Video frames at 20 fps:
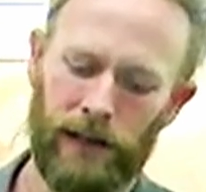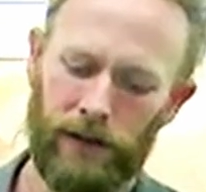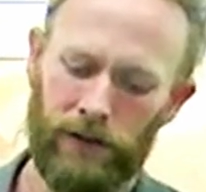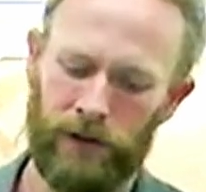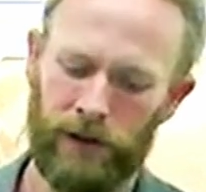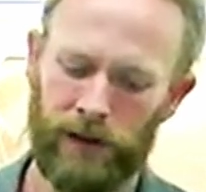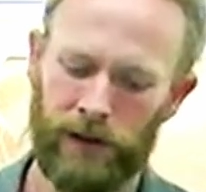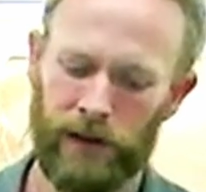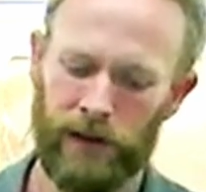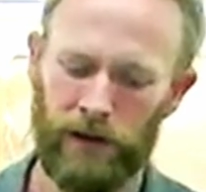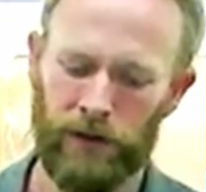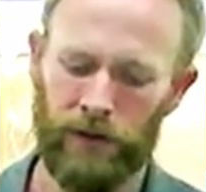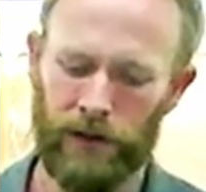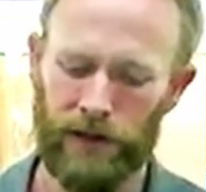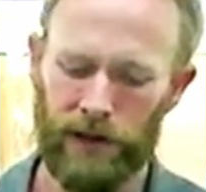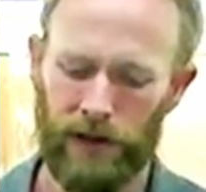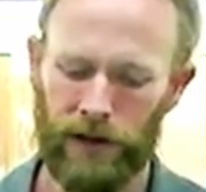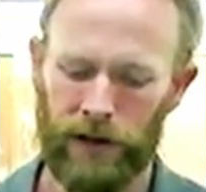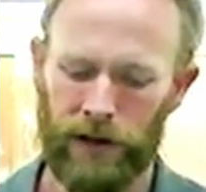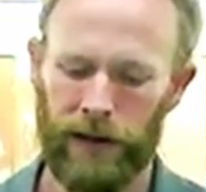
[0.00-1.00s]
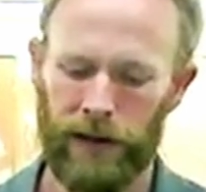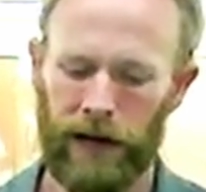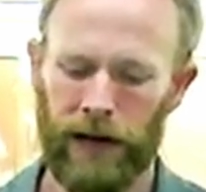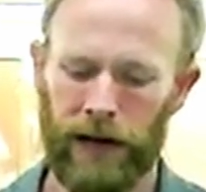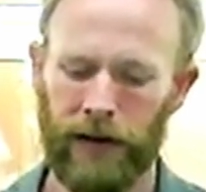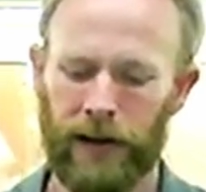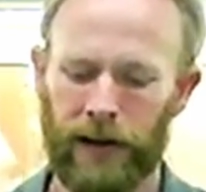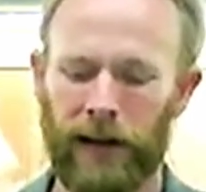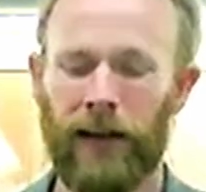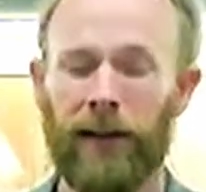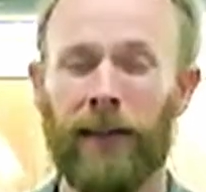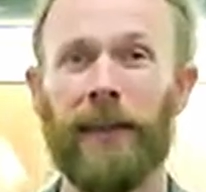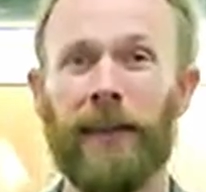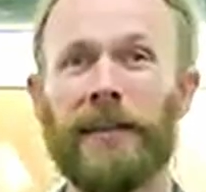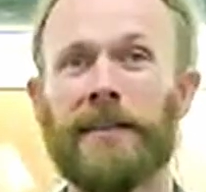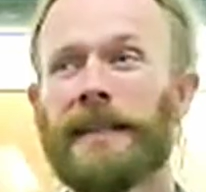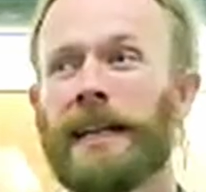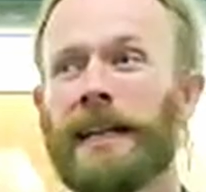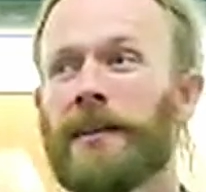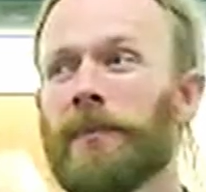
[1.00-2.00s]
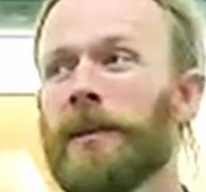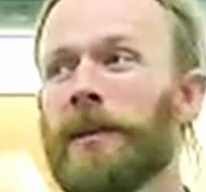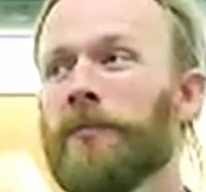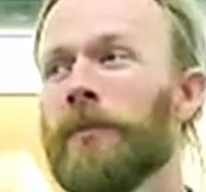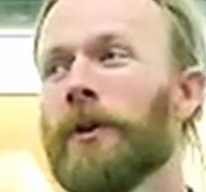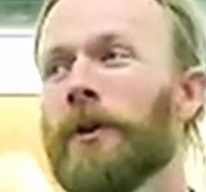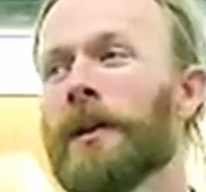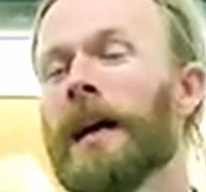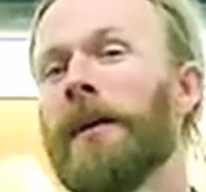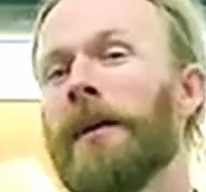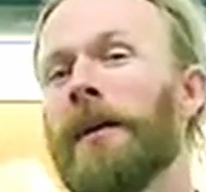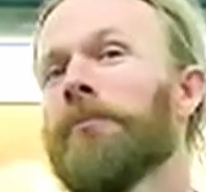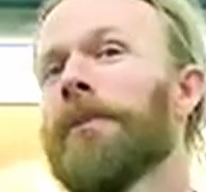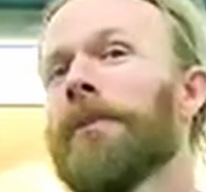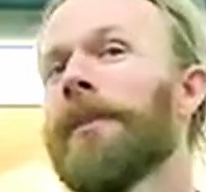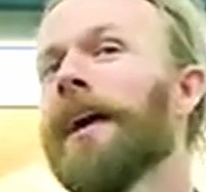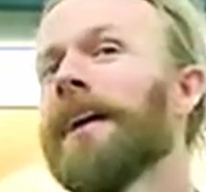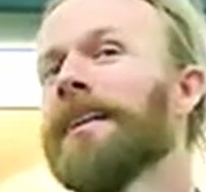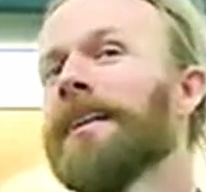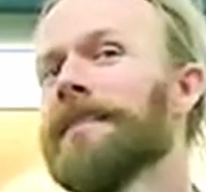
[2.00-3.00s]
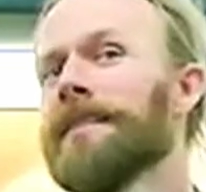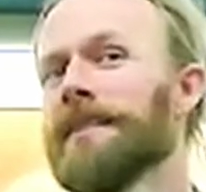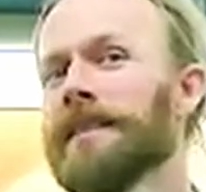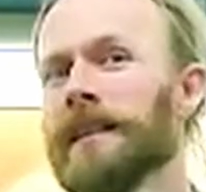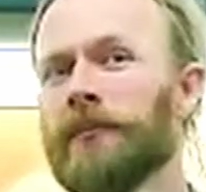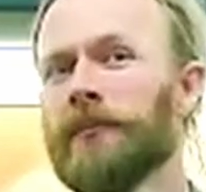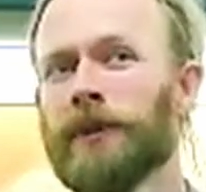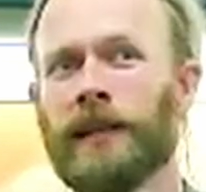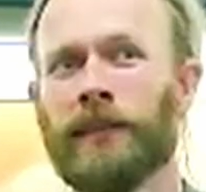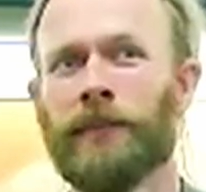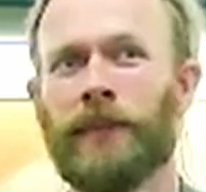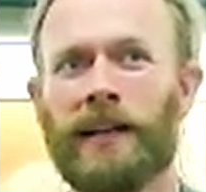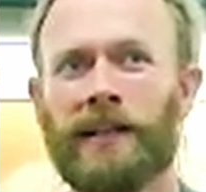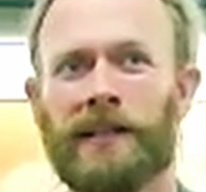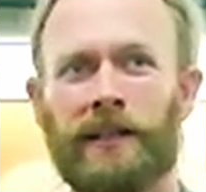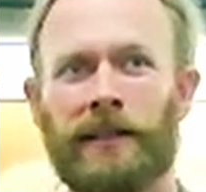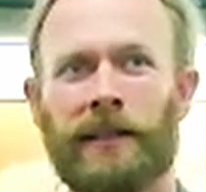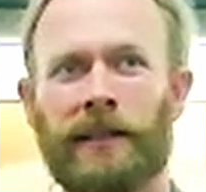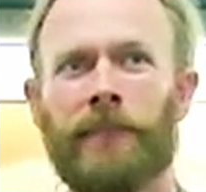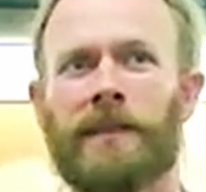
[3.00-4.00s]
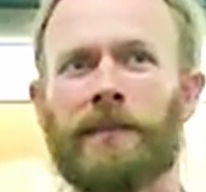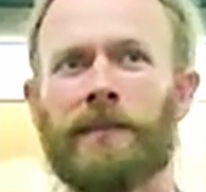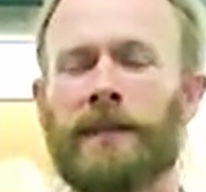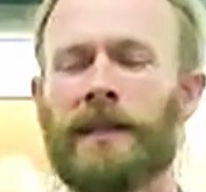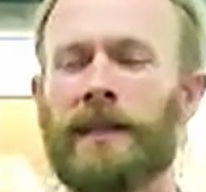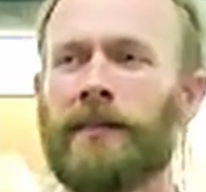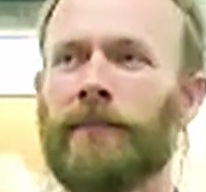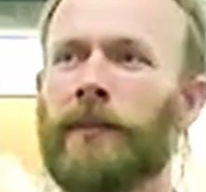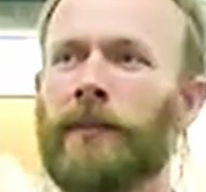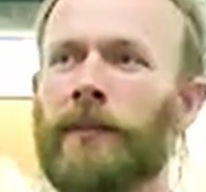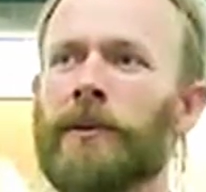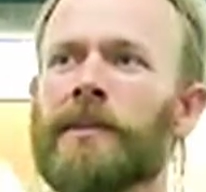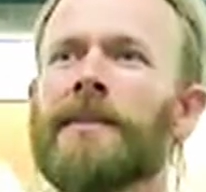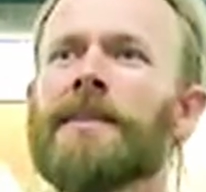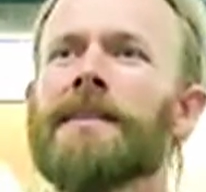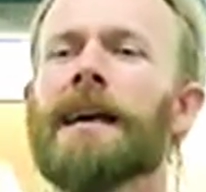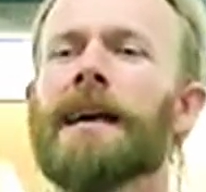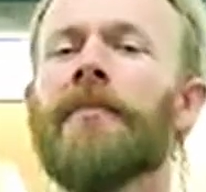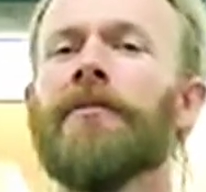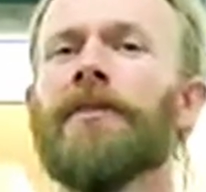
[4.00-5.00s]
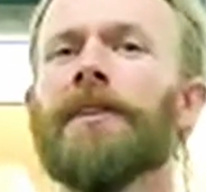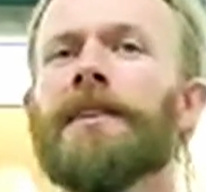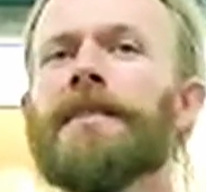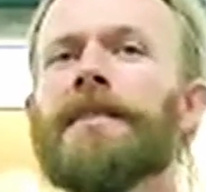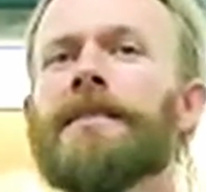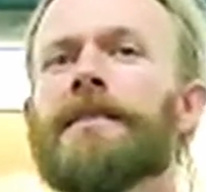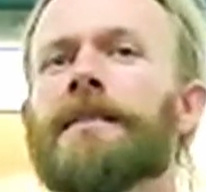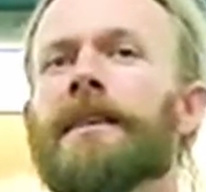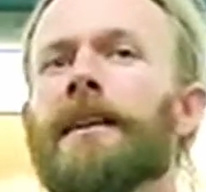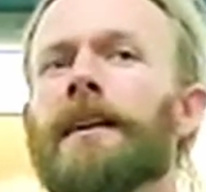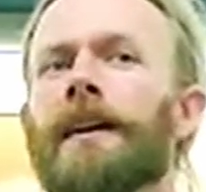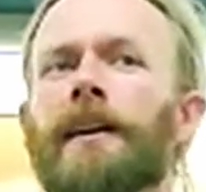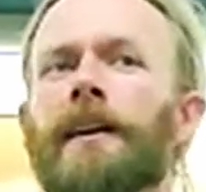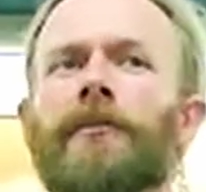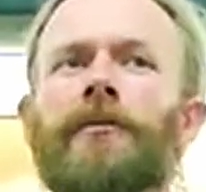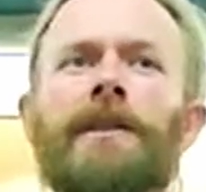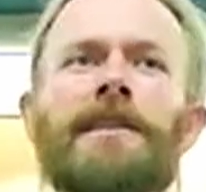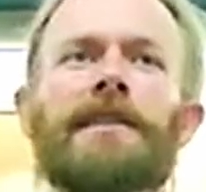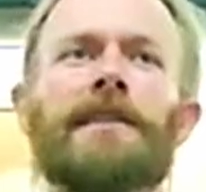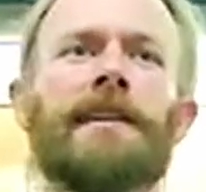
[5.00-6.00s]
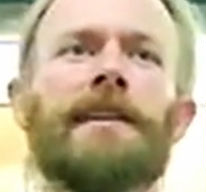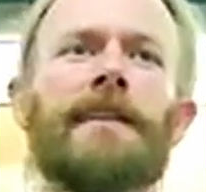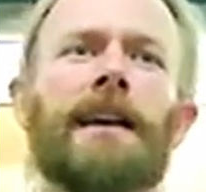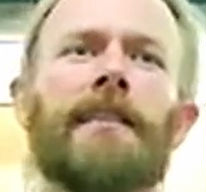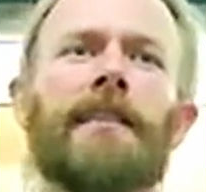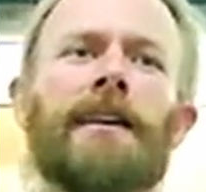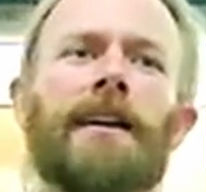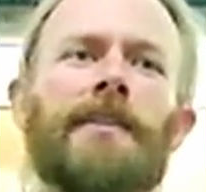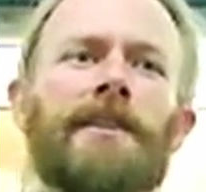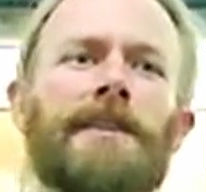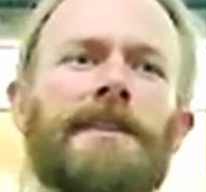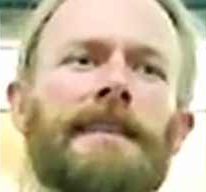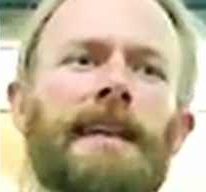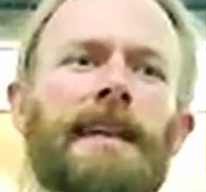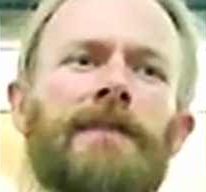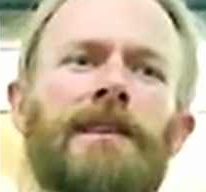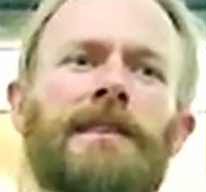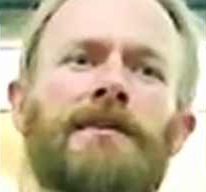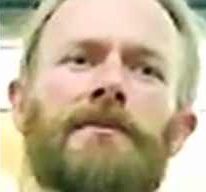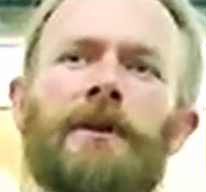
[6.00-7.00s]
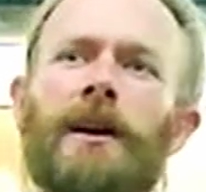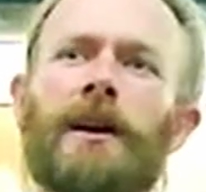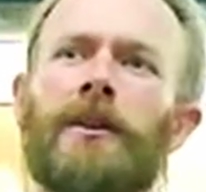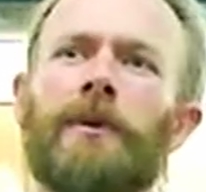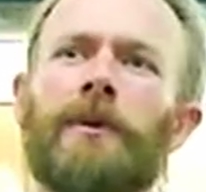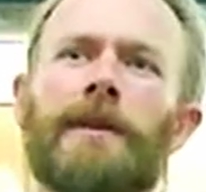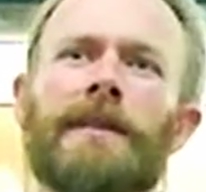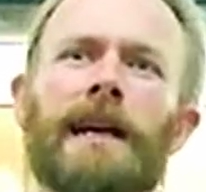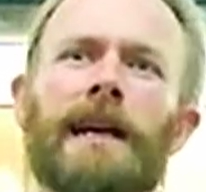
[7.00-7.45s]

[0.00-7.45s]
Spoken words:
really overturned that. Things tend to be more complex than we imagined them to be. Remember the Cephids? Originally, they thought the Cephids were all one